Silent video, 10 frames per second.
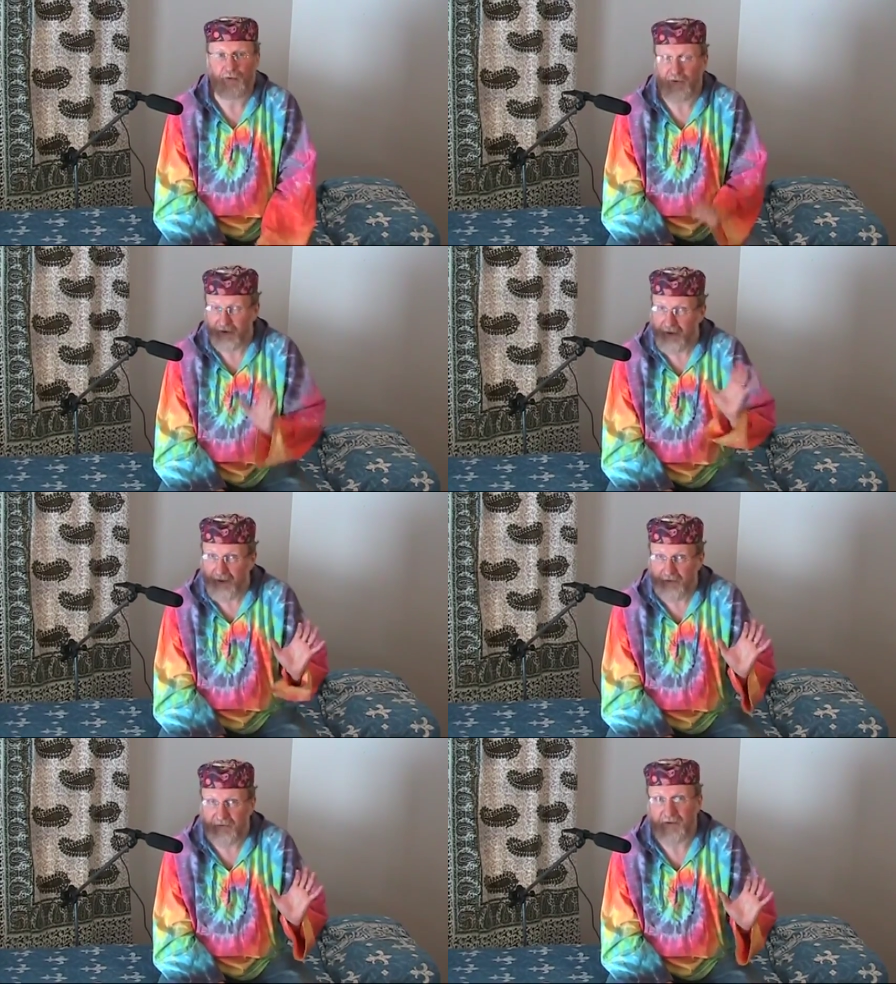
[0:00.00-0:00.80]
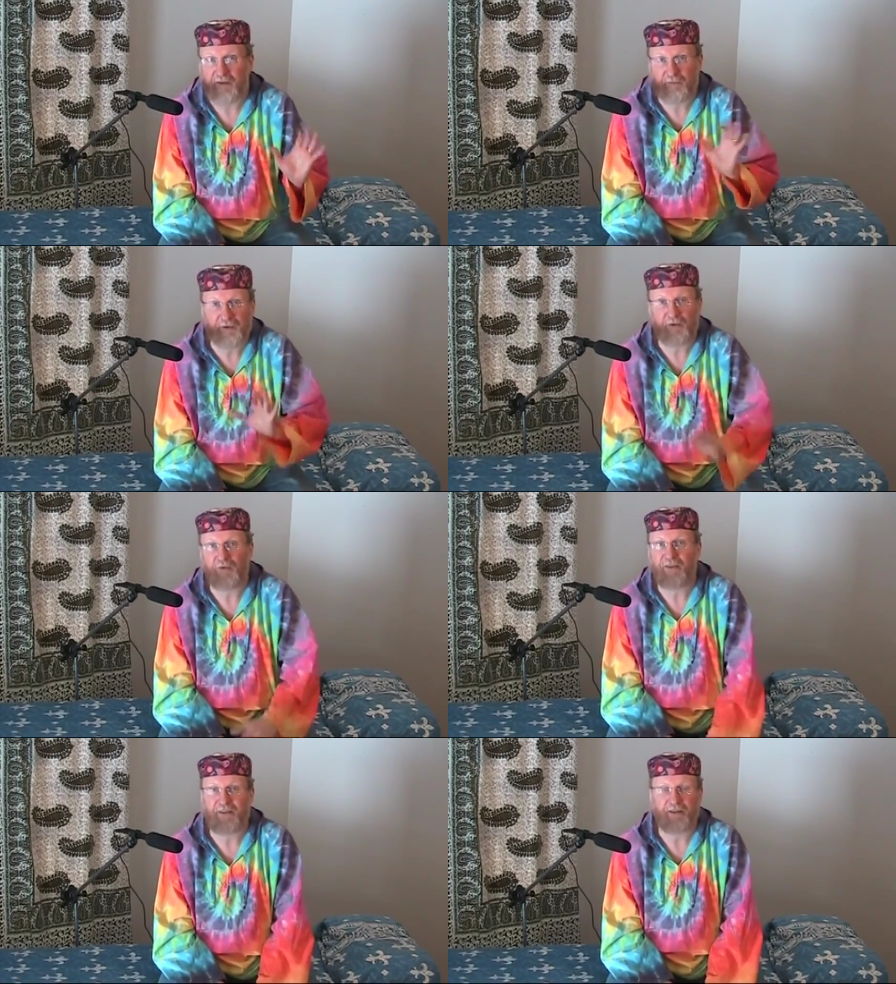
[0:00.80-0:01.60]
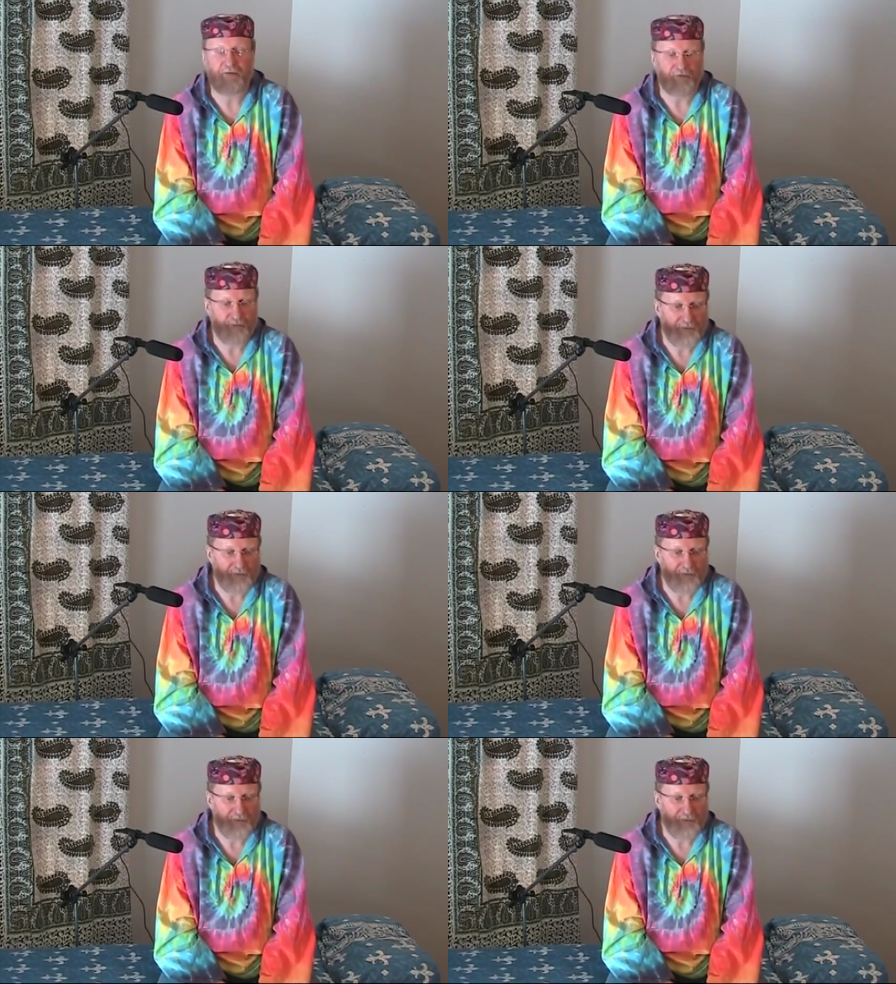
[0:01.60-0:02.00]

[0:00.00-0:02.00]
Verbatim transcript: You can hide things, but not deceive.